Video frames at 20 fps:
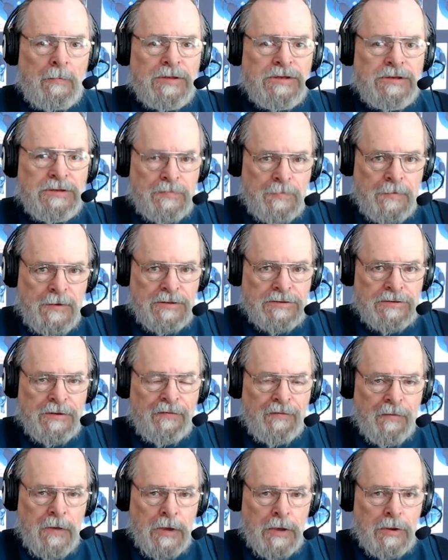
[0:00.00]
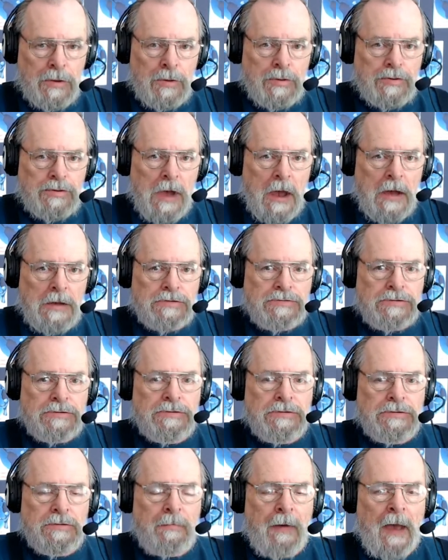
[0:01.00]
specific use cases
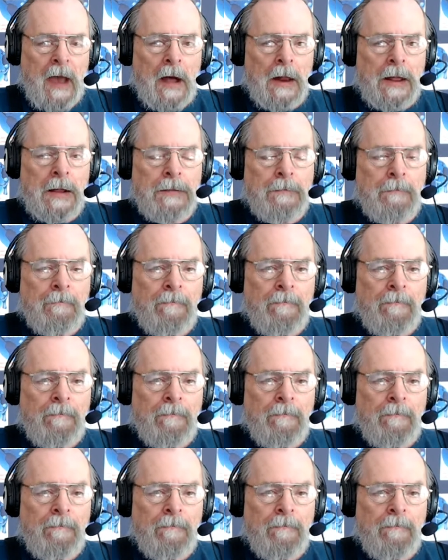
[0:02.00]
about it.